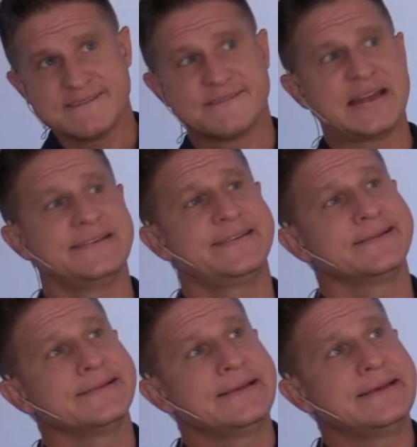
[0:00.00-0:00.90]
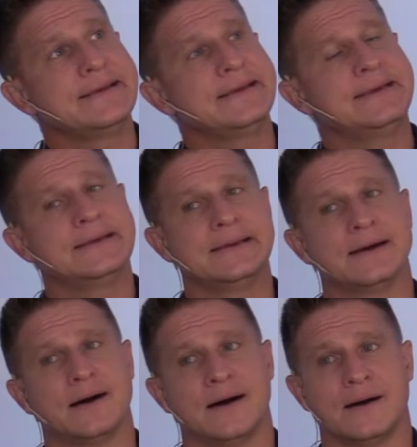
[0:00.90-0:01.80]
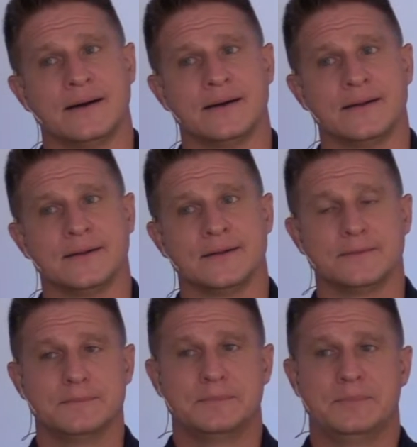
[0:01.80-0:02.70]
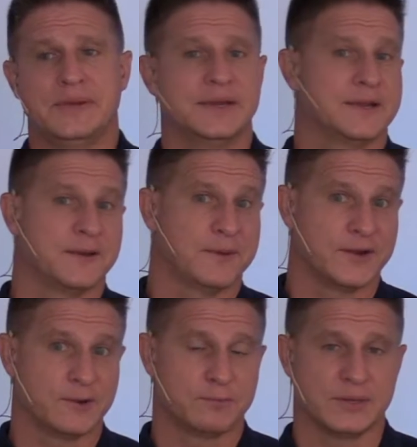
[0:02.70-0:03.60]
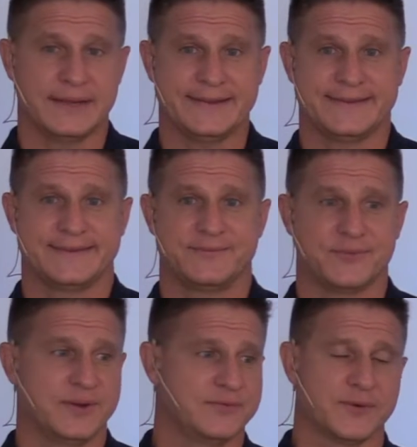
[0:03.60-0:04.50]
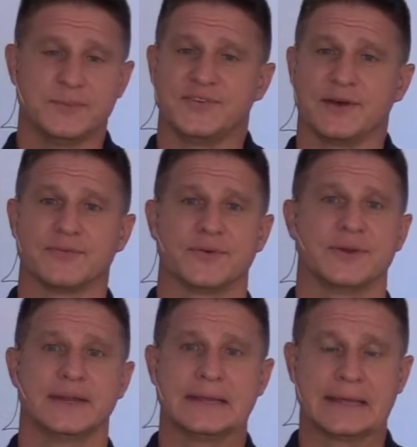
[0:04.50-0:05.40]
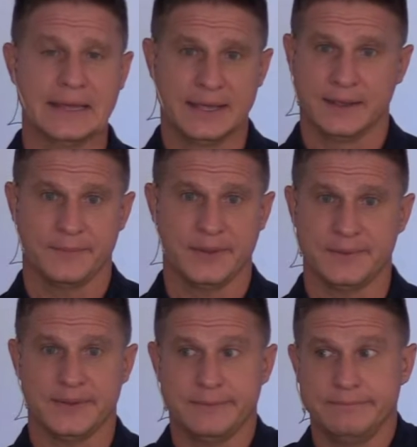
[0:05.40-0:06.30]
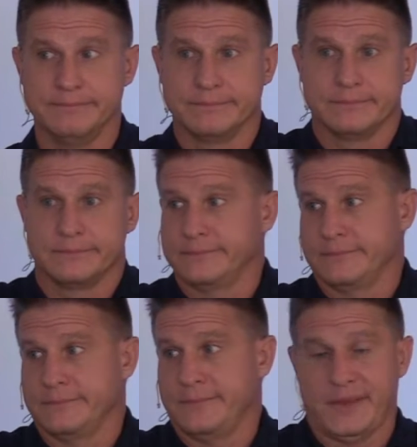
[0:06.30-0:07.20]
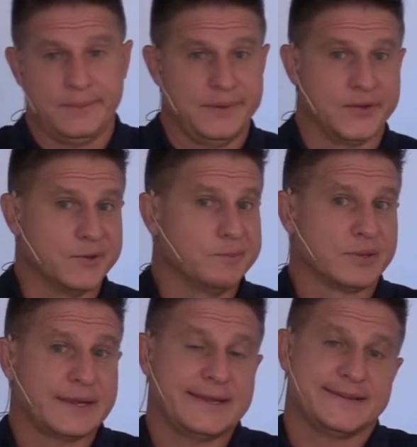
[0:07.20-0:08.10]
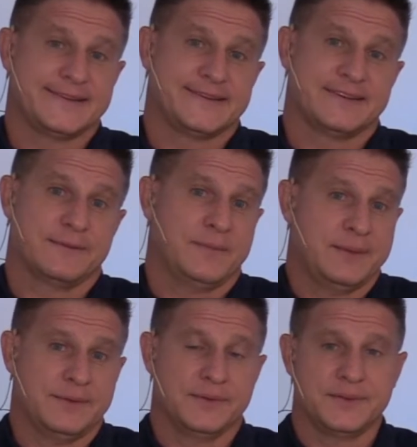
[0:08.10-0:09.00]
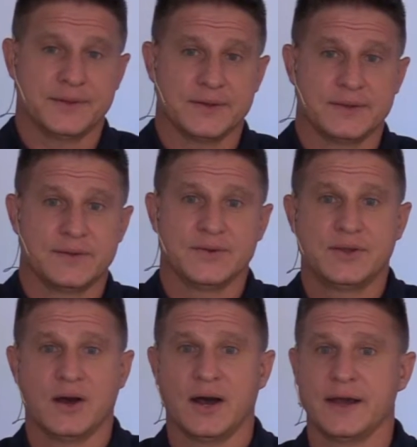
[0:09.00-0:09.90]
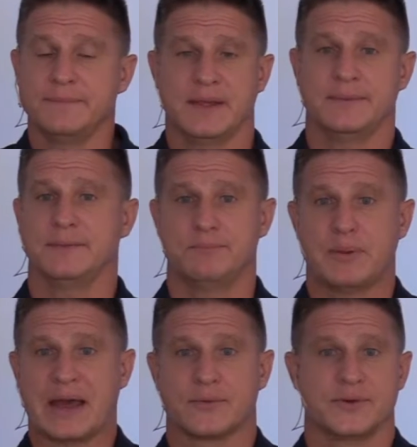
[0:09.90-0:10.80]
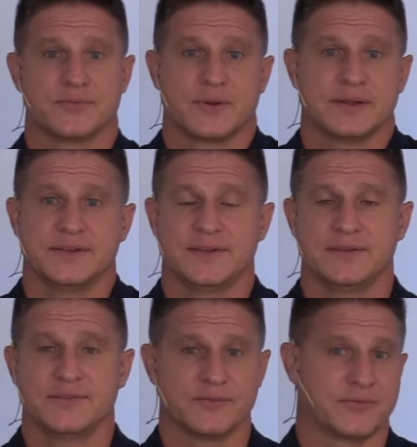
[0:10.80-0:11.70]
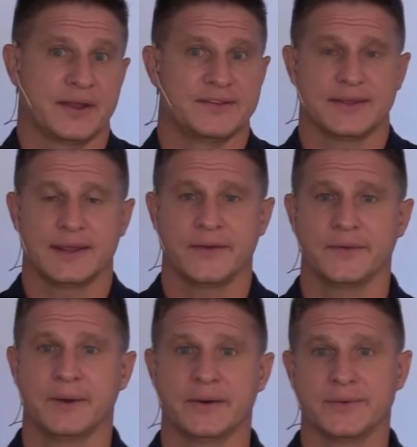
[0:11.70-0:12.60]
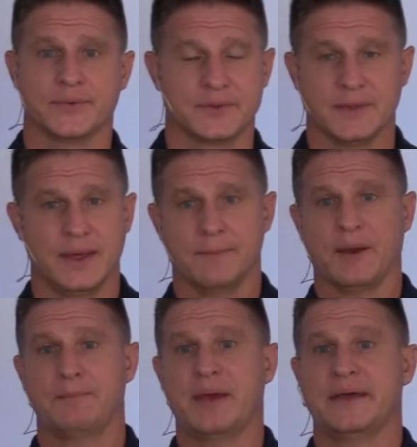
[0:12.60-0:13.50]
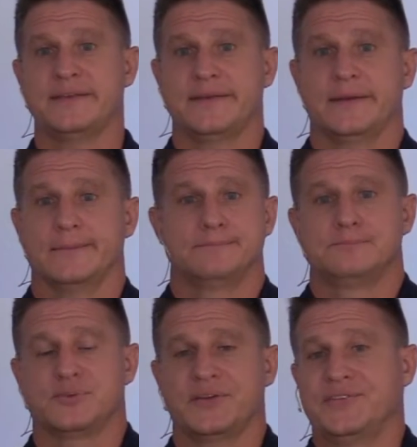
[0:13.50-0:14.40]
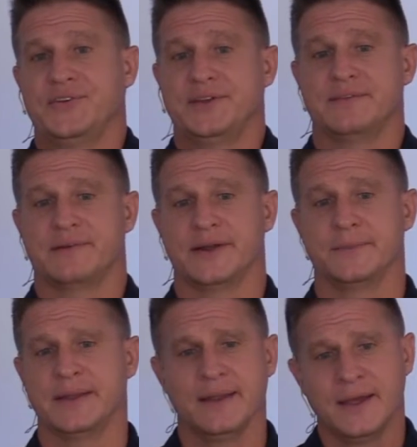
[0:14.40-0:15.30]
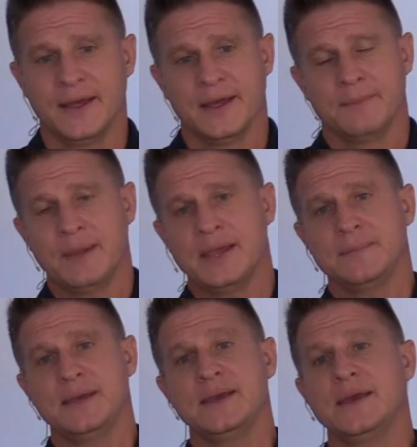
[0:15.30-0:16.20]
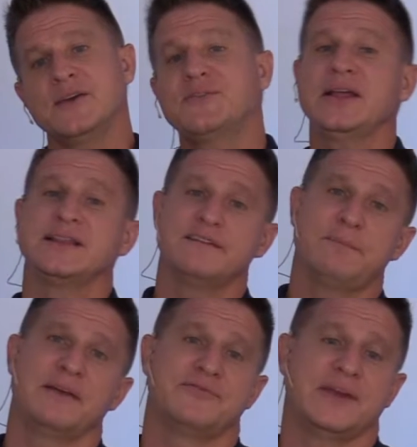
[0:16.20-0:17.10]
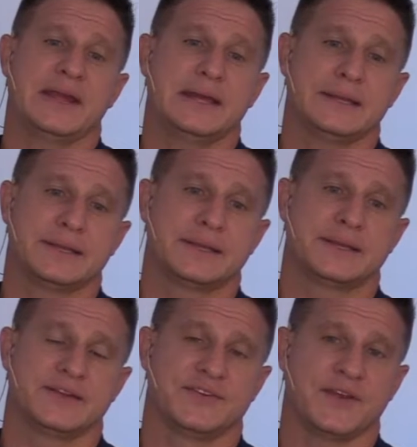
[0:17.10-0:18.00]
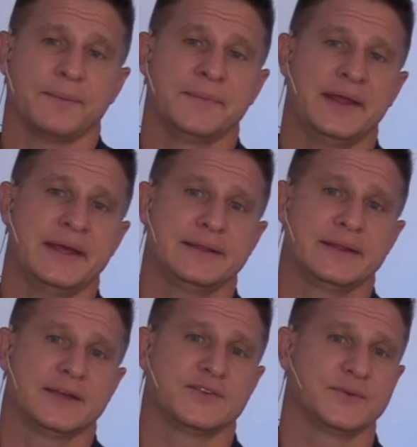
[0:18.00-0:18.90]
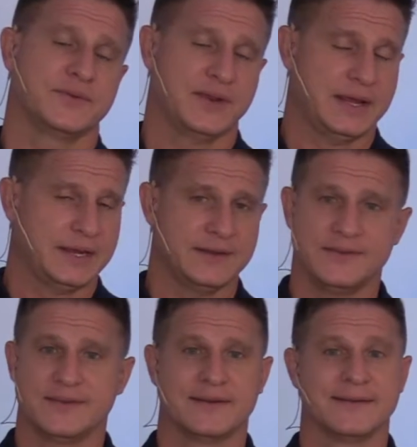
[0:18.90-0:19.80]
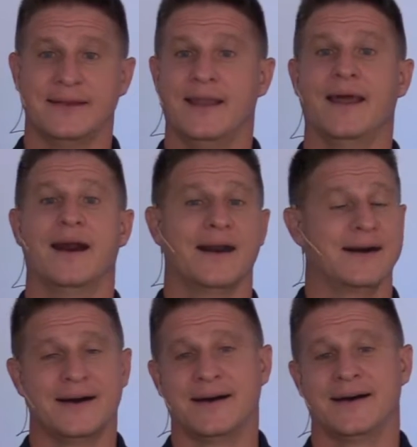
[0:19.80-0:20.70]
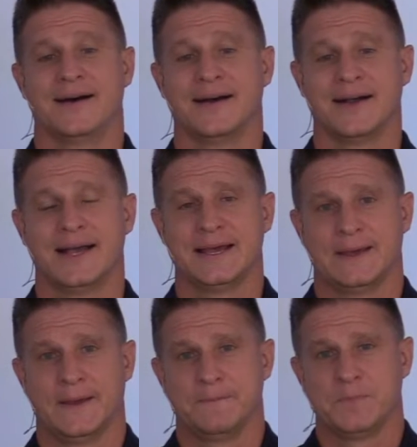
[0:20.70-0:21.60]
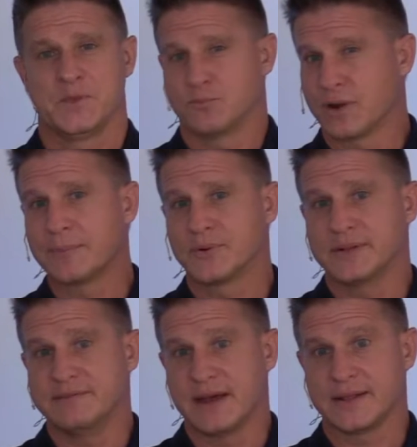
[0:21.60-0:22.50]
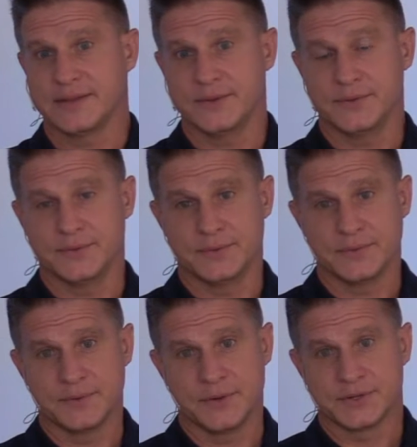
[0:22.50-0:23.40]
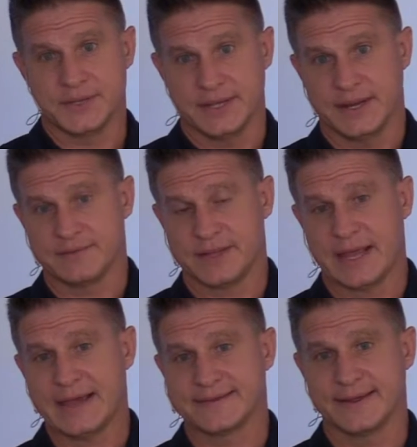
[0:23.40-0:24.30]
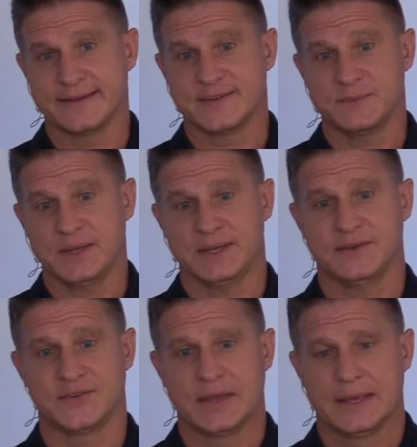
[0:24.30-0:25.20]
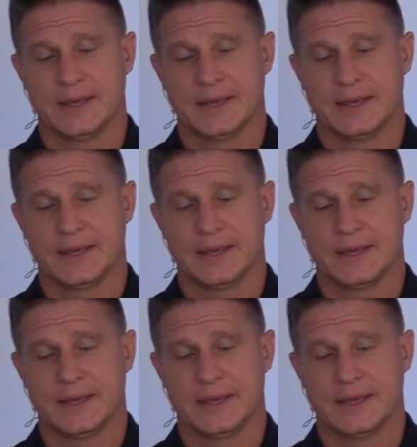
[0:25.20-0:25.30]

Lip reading: eventually I'll be in a better place, free from suffering, maybe a good place, maybe with a good God, maybe back with relatives or friends I care about, or with my pet in a pleasant environment. Maybe if I live by faith, someday things will change. Nah. To properly value earthly and heavenly assets means